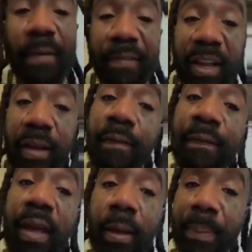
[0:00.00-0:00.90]

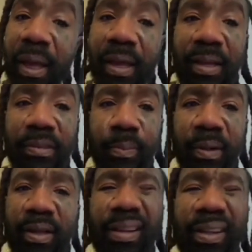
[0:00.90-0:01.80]
definitely a fake
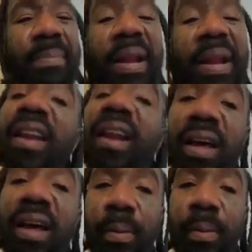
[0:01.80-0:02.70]
page, blood. I'm
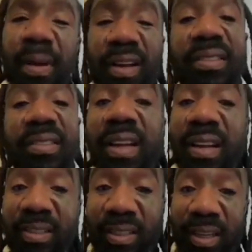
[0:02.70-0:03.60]
not lying, blood.
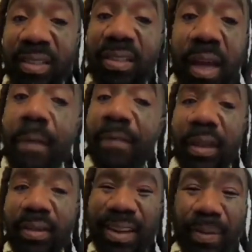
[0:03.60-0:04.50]
That shit
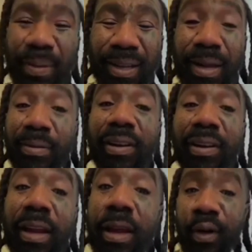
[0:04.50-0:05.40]
definitely is like, blood,
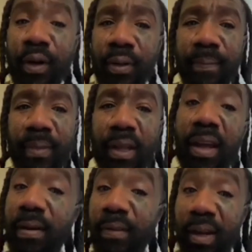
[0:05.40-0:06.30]
I would never,
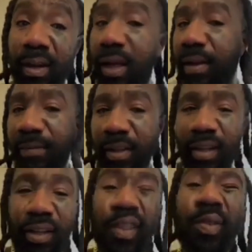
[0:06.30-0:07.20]
ever in life,
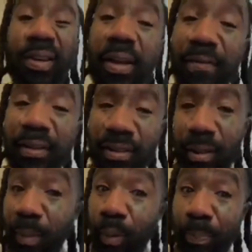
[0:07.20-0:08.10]
you would
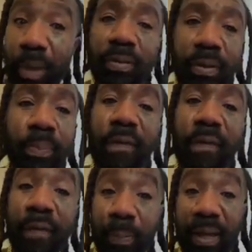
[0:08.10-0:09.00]
never see me post a
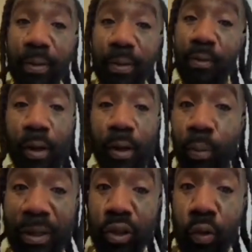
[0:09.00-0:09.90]
profile pic
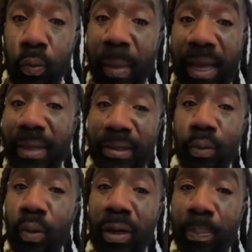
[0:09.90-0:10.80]
with two
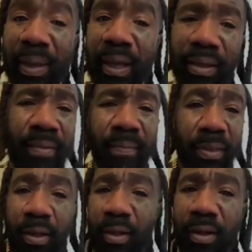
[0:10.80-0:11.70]
mans in one pic.
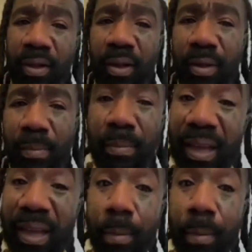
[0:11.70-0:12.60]

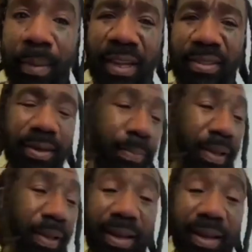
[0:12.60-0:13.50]
Me and a
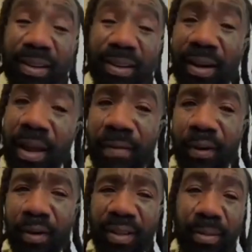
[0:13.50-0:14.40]
bitch in a pic, nigga,
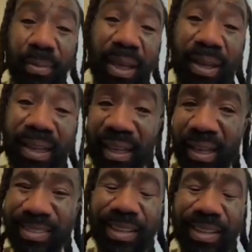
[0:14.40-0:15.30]
never. And me and
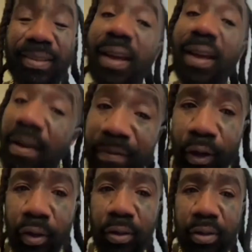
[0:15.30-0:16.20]
the kid, like,
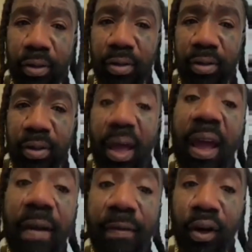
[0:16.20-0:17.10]
never,
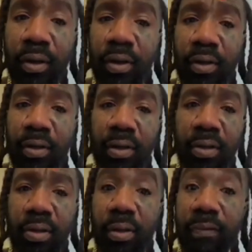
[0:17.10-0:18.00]
ever.
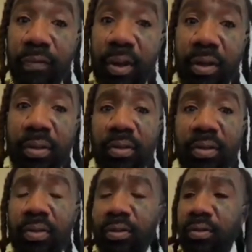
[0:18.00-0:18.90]
The
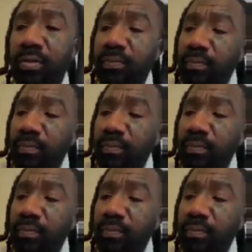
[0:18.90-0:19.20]
fuck?